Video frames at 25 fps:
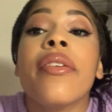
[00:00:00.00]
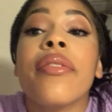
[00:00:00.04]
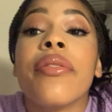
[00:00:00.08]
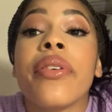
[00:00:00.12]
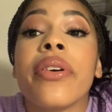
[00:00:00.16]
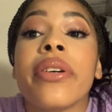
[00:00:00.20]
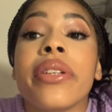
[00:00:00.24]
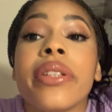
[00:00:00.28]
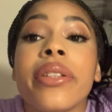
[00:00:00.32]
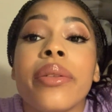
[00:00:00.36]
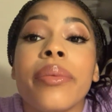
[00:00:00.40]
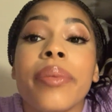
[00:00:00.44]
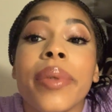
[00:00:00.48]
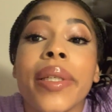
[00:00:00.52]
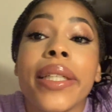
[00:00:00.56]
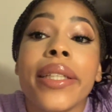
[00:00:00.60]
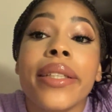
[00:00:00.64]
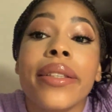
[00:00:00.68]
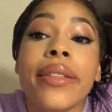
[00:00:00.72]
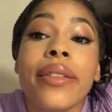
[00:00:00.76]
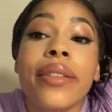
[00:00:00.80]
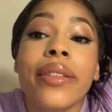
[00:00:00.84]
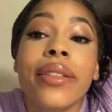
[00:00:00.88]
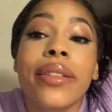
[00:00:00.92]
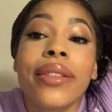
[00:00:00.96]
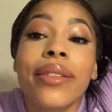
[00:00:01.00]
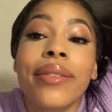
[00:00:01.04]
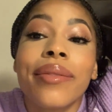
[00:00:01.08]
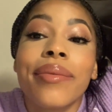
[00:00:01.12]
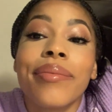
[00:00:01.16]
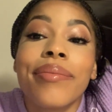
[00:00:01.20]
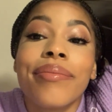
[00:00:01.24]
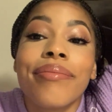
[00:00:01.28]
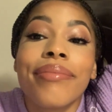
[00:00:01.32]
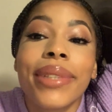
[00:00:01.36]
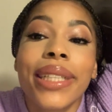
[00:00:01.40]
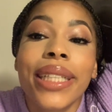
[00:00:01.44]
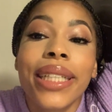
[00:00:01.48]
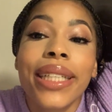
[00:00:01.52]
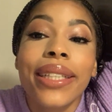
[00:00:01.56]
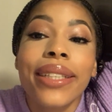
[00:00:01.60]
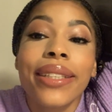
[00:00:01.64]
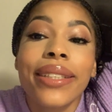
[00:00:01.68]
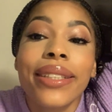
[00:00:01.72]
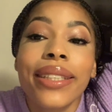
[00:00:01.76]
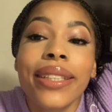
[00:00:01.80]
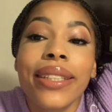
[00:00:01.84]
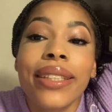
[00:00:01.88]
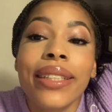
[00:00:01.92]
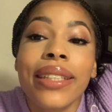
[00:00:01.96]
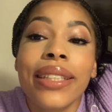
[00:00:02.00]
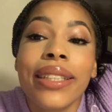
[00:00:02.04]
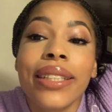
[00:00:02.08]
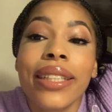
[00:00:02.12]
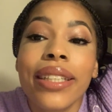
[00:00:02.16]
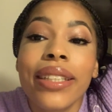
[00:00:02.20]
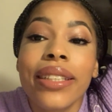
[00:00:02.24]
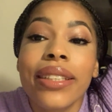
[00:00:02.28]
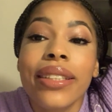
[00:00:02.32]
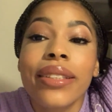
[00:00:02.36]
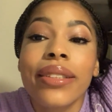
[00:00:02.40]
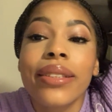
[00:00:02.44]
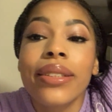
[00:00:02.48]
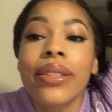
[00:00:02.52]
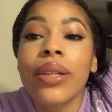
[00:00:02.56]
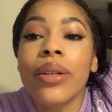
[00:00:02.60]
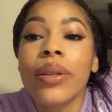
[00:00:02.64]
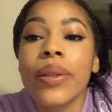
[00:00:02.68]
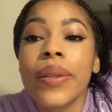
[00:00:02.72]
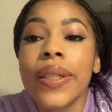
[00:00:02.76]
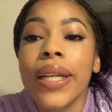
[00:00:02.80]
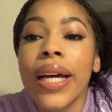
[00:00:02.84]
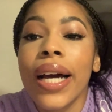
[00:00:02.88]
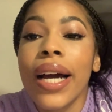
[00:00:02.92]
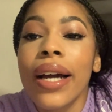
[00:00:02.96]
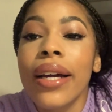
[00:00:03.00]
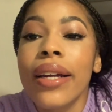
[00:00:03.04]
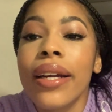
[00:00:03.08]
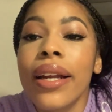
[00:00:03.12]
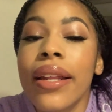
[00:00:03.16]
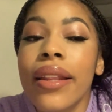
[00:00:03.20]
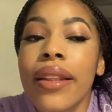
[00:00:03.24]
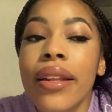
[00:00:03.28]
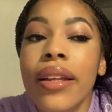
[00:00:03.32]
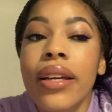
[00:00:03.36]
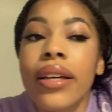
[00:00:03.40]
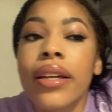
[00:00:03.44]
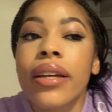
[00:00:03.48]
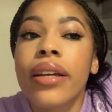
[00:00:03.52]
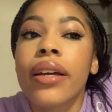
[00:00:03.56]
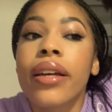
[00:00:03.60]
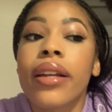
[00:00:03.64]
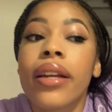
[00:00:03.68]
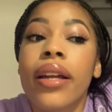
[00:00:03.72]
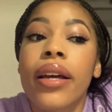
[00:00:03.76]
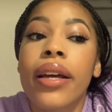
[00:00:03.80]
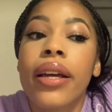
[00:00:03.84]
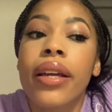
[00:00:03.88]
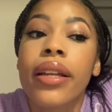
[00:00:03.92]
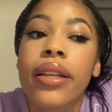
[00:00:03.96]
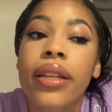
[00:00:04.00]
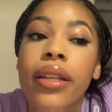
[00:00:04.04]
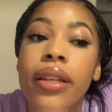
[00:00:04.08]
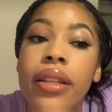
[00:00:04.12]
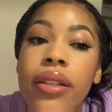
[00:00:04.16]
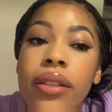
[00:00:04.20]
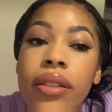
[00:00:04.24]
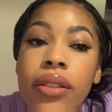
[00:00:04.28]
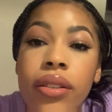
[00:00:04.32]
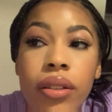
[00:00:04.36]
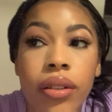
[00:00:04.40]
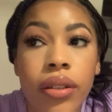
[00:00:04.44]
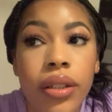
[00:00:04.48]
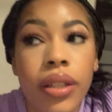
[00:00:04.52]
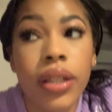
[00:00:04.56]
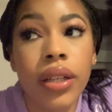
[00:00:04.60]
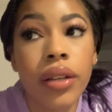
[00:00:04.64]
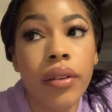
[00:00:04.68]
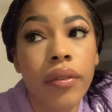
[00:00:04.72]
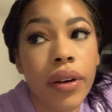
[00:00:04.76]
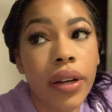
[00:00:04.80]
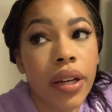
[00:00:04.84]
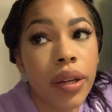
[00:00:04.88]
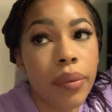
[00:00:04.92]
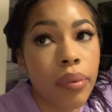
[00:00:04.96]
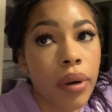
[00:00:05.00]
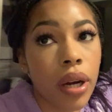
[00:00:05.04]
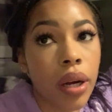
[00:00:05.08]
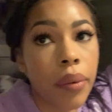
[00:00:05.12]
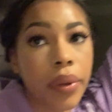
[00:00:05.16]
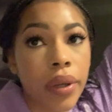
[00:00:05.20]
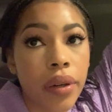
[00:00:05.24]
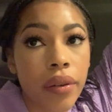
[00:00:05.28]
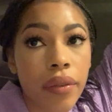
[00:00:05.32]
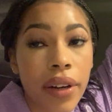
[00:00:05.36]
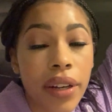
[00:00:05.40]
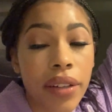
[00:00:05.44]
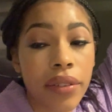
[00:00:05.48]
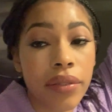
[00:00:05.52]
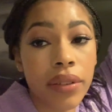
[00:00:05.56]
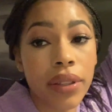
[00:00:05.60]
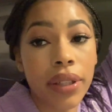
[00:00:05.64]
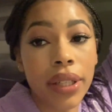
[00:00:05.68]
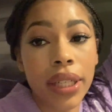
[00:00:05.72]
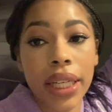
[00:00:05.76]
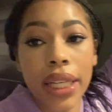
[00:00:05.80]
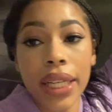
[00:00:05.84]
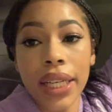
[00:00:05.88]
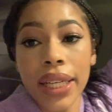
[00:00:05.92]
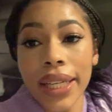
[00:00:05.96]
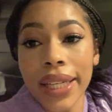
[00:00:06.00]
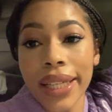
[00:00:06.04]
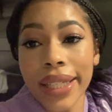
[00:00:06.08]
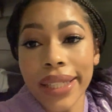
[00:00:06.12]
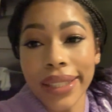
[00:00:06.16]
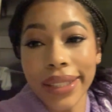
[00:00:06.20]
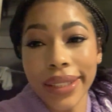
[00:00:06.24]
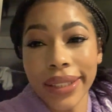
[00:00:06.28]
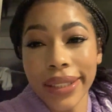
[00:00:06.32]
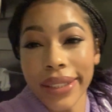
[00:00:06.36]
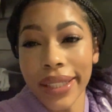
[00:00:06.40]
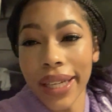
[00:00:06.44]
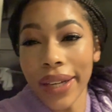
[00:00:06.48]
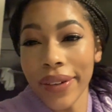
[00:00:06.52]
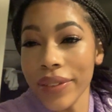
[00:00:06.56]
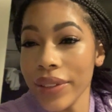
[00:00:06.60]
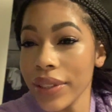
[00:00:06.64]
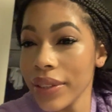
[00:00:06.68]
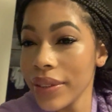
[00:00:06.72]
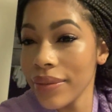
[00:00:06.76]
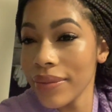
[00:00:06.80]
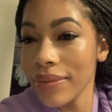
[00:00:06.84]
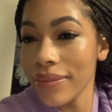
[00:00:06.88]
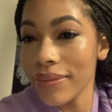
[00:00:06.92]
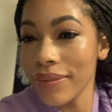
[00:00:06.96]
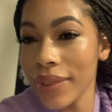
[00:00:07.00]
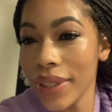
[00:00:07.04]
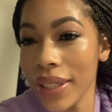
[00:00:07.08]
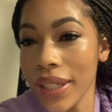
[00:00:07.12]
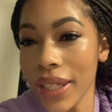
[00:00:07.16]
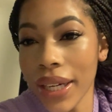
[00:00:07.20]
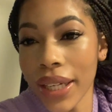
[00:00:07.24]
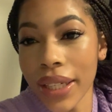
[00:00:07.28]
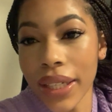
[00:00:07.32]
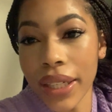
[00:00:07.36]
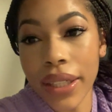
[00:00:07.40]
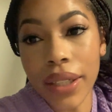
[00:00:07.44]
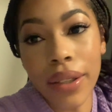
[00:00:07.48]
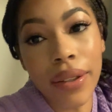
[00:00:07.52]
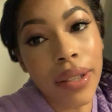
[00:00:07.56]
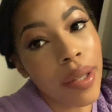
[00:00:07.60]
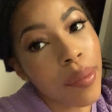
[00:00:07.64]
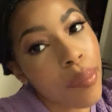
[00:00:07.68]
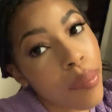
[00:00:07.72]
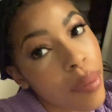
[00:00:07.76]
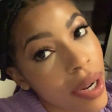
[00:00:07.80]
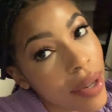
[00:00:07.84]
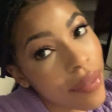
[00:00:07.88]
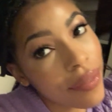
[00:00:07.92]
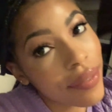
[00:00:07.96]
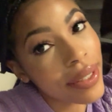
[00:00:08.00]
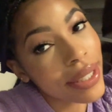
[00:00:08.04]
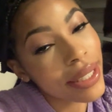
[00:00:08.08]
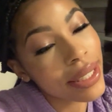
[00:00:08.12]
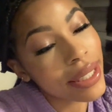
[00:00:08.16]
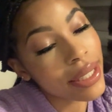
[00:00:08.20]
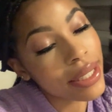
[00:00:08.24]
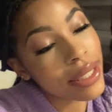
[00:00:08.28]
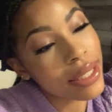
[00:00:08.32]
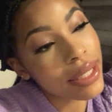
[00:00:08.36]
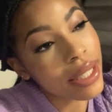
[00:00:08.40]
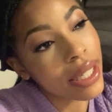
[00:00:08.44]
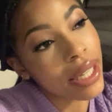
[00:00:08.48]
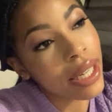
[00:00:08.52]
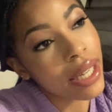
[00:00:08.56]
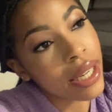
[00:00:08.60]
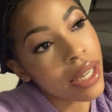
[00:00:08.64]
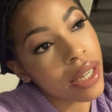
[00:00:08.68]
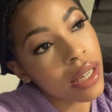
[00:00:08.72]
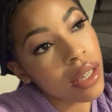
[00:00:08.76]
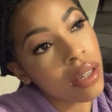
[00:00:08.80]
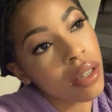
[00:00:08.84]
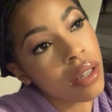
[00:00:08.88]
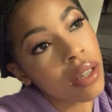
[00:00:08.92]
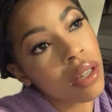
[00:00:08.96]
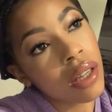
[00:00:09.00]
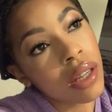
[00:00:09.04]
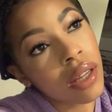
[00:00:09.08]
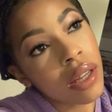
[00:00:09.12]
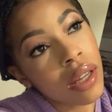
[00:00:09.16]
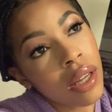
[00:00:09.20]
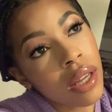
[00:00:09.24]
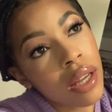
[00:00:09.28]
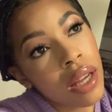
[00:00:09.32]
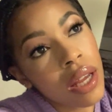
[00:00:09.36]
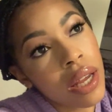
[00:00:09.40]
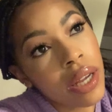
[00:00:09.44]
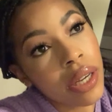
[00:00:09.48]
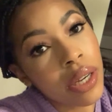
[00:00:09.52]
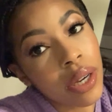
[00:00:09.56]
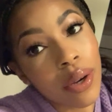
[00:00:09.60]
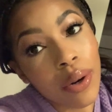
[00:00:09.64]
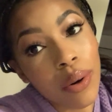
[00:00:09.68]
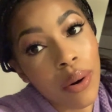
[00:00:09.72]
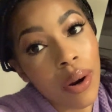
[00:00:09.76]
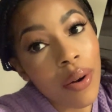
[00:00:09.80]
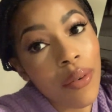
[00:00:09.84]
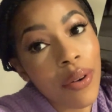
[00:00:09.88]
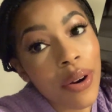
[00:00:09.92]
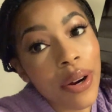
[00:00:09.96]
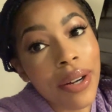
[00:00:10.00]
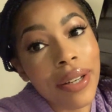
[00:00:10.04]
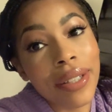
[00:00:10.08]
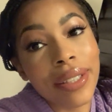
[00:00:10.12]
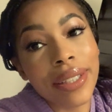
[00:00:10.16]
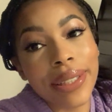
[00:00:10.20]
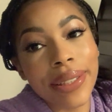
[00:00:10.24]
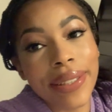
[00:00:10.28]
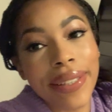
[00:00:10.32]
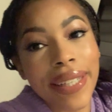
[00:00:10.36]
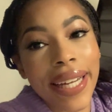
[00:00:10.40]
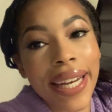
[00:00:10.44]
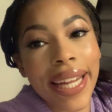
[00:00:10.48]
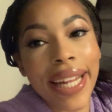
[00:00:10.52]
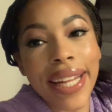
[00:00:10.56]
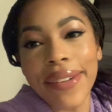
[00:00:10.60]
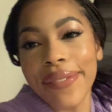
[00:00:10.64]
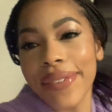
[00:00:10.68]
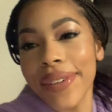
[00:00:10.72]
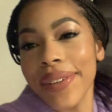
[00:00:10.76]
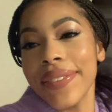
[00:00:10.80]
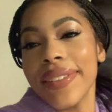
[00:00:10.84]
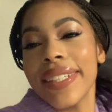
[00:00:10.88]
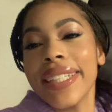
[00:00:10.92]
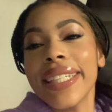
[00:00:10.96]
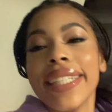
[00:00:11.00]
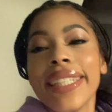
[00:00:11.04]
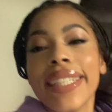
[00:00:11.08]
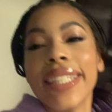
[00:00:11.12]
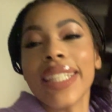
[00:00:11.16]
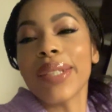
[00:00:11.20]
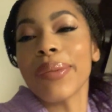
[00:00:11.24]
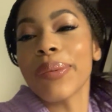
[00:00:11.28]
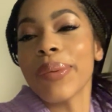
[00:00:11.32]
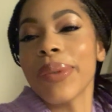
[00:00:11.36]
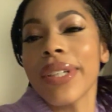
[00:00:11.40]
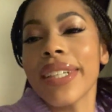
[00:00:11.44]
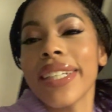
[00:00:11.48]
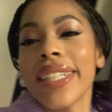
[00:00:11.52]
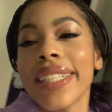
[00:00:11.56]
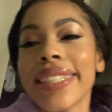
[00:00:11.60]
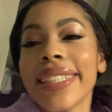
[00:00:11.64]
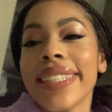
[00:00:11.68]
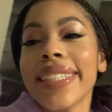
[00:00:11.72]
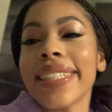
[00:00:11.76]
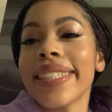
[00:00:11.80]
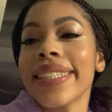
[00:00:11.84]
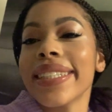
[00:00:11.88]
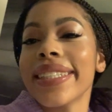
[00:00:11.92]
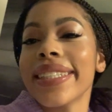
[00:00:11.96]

for a little bit because it's 6.09, I think, and I need to start getting ready probably around 7 and I can go get breakfast and go to our rehearsal at 8.15 this morning.